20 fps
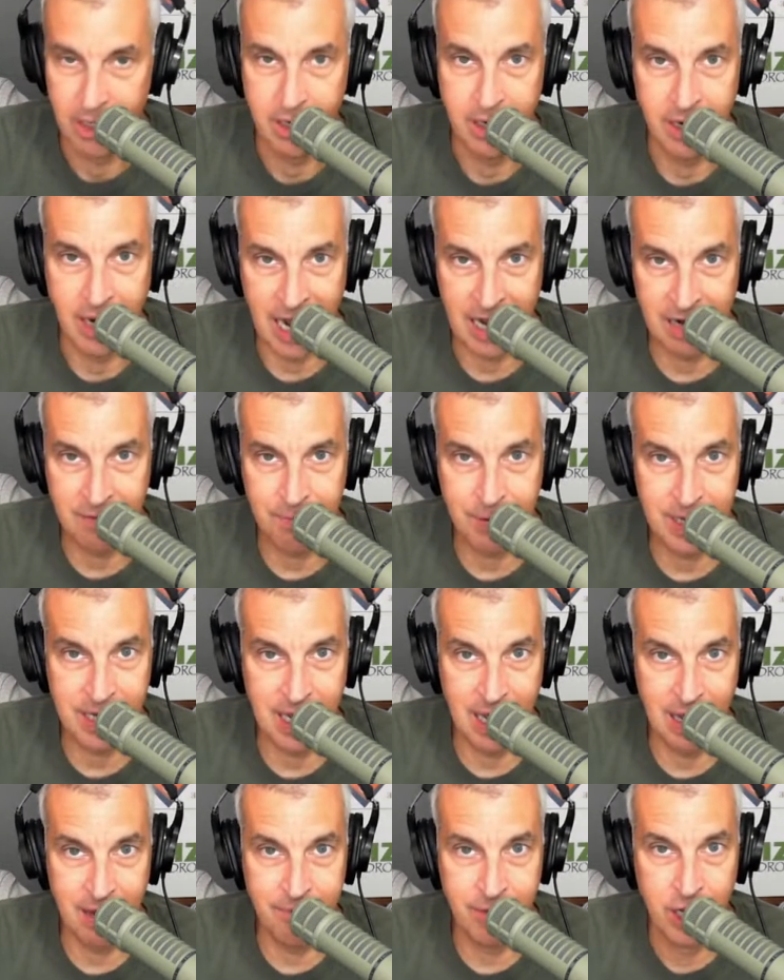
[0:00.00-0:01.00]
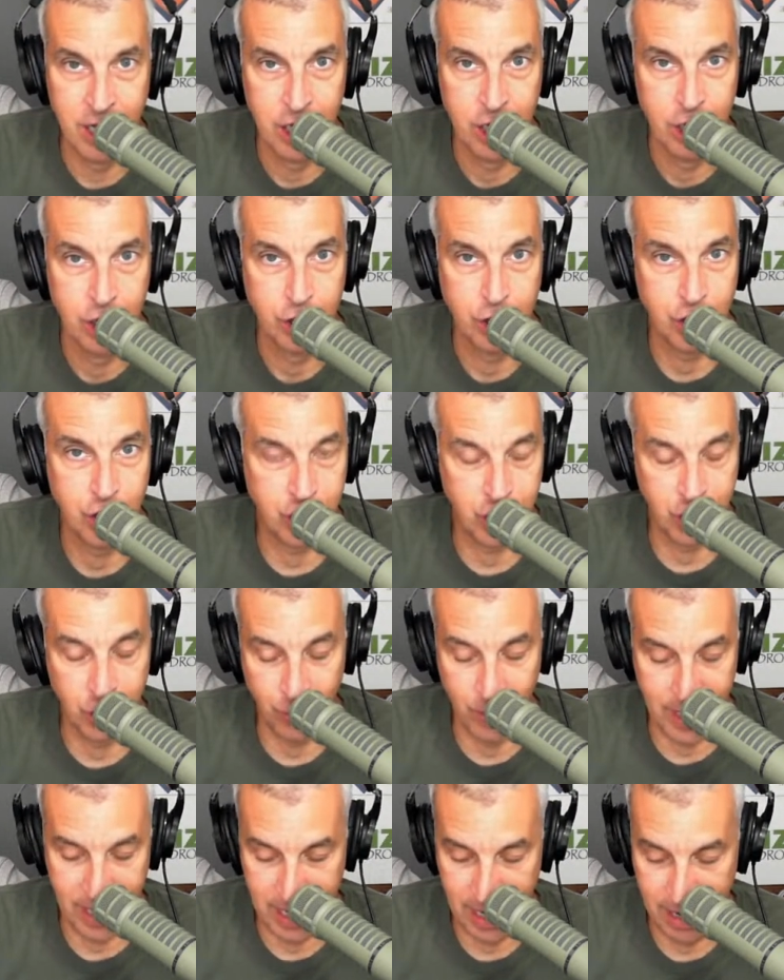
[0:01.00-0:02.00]
9 p.m. to
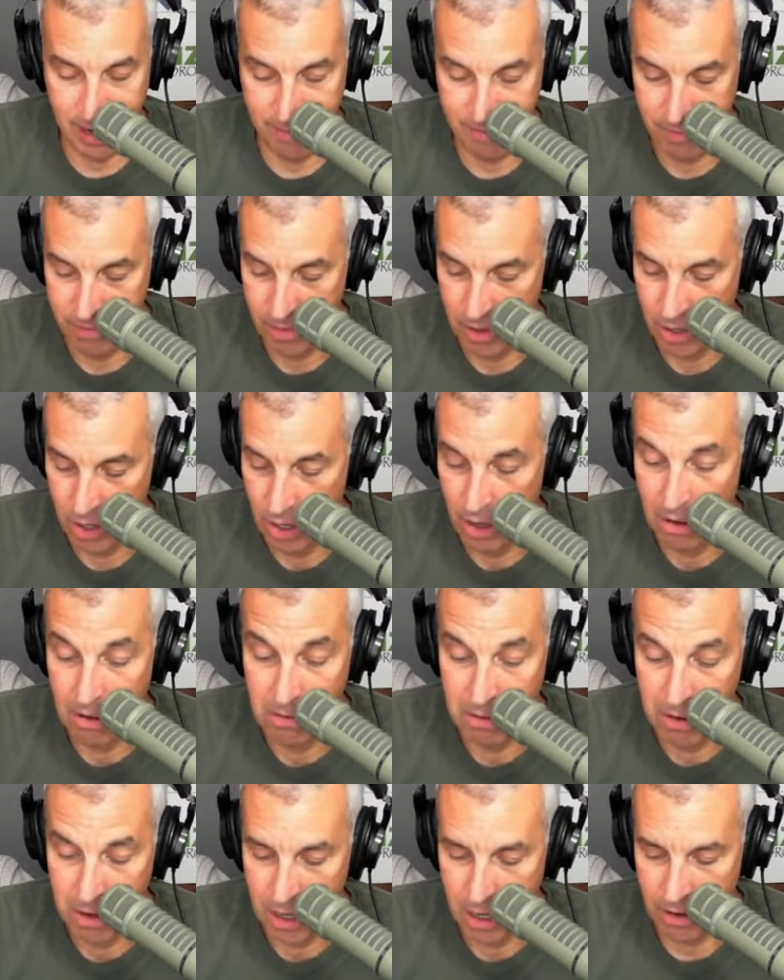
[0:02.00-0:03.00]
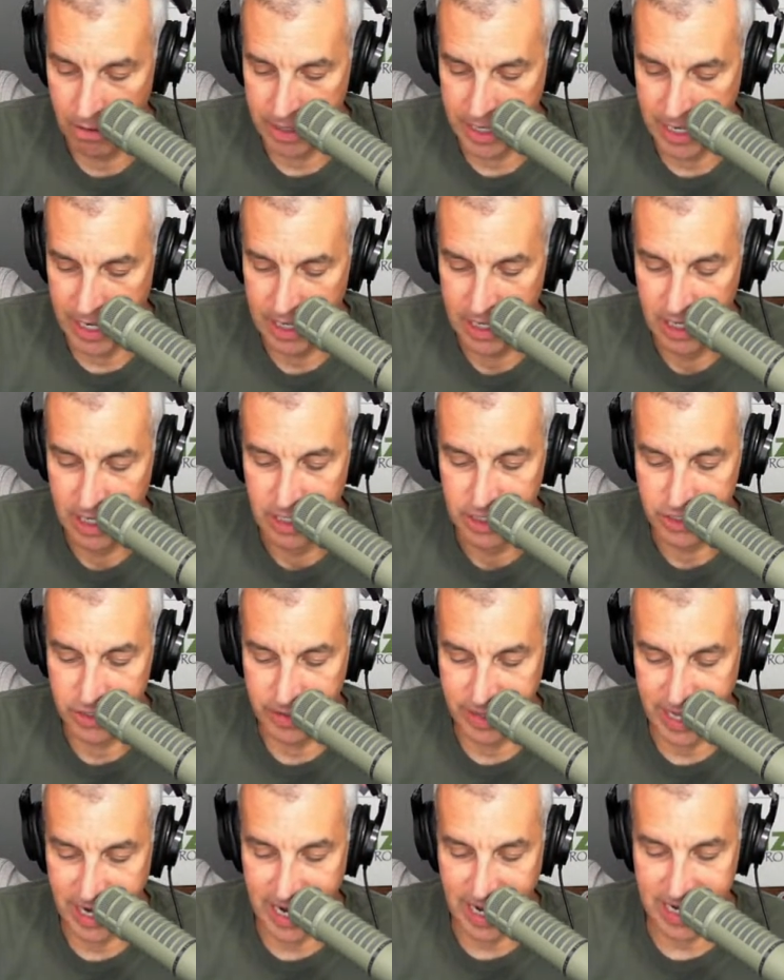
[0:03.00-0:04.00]
2 a.m. Okay, so
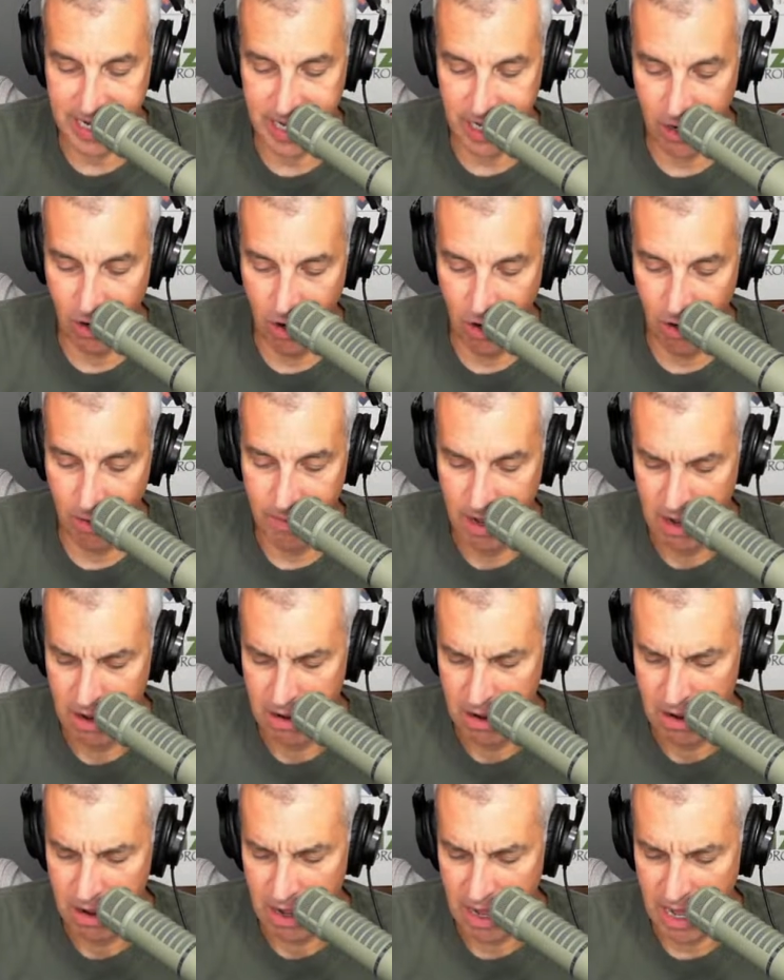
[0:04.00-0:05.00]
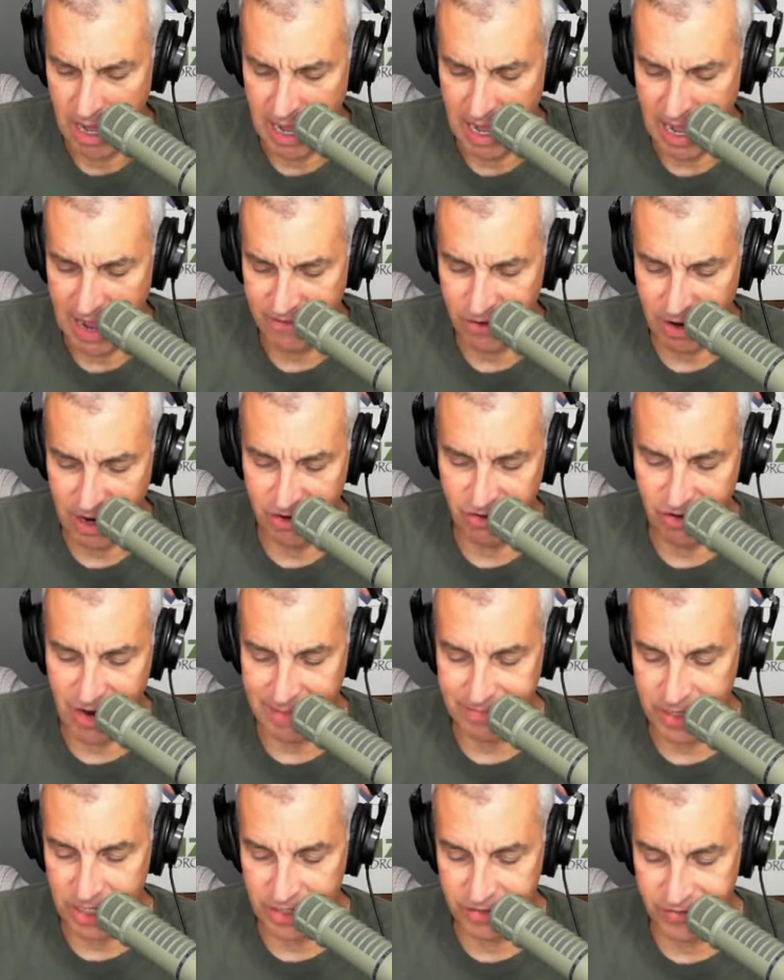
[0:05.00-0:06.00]
then I get home. After I
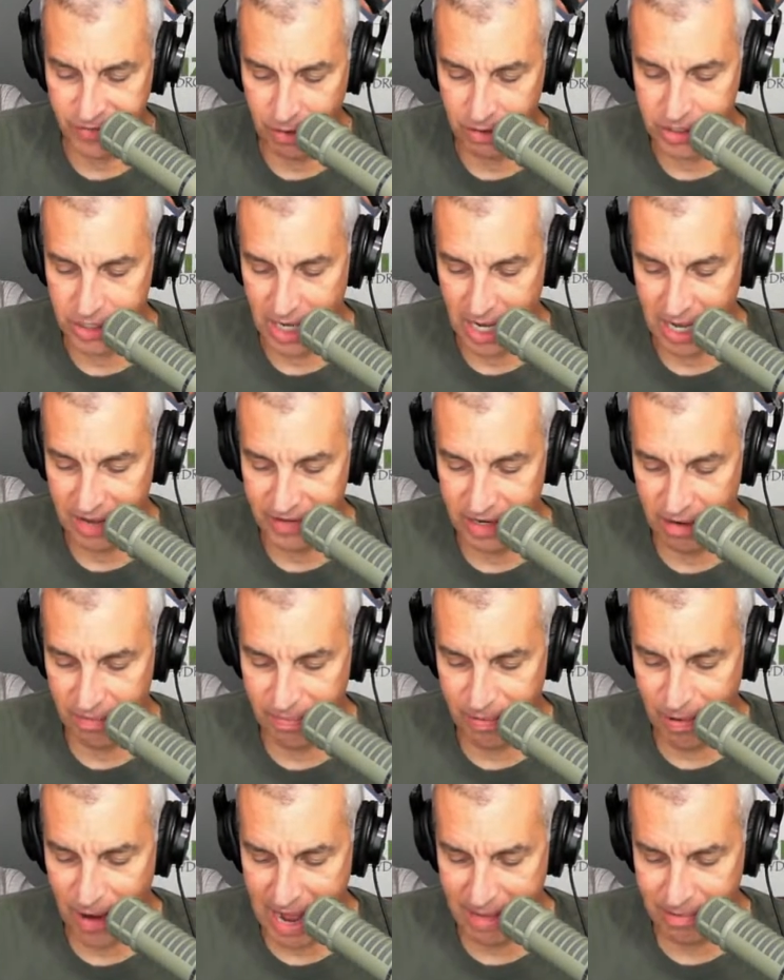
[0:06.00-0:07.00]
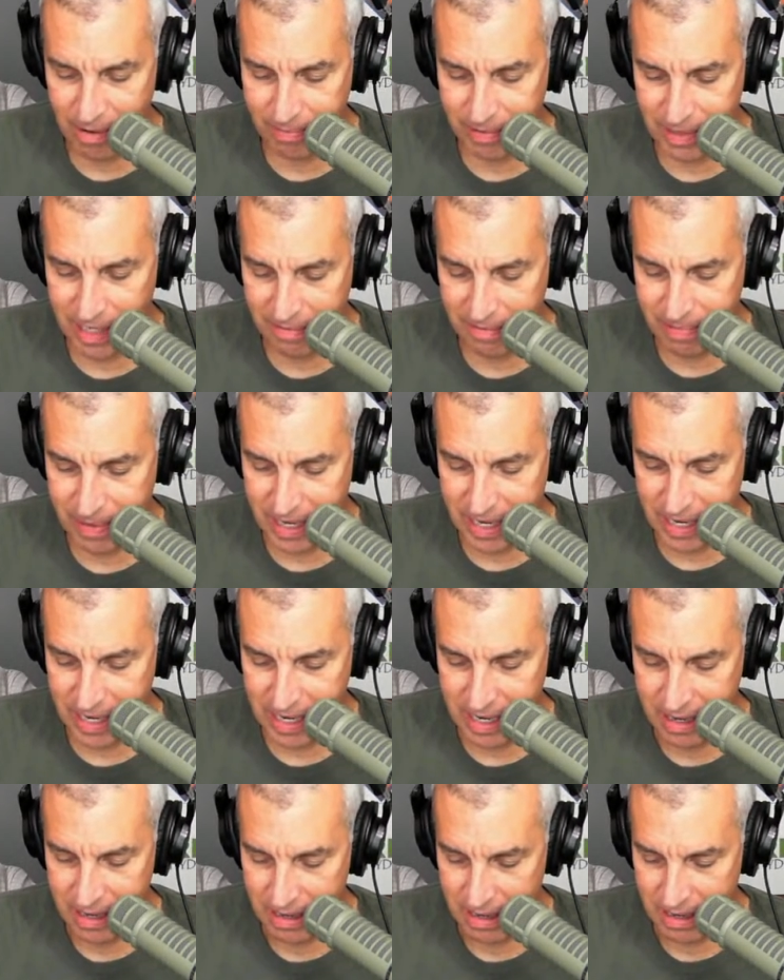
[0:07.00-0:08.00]
drop these folks off, it'll probably
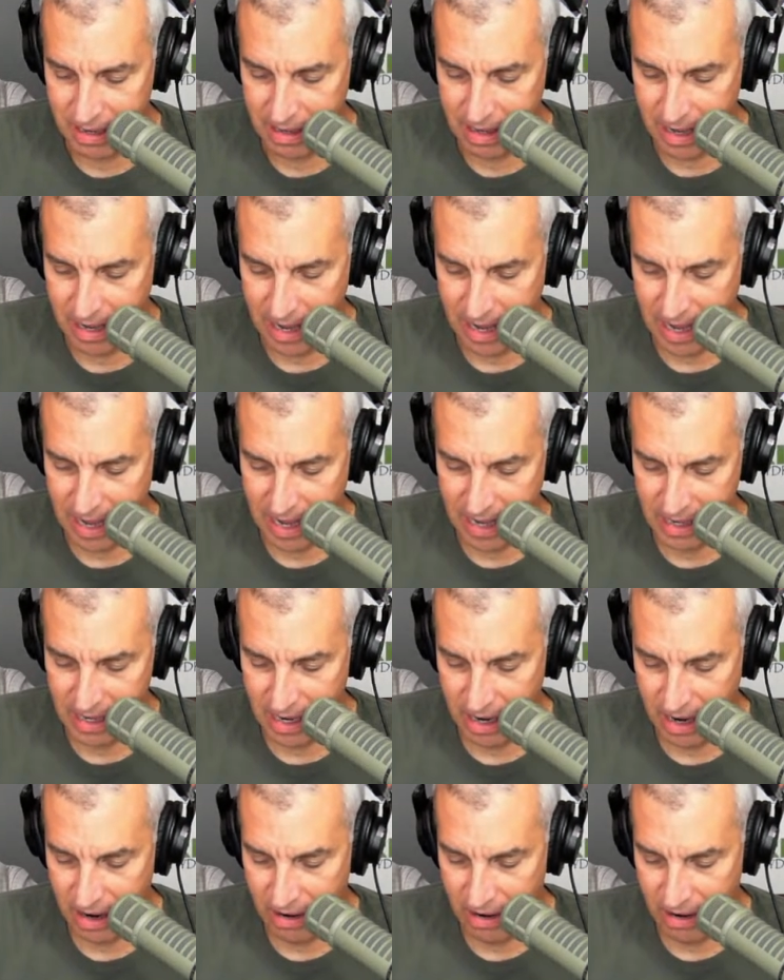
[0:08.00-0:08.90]
be, 3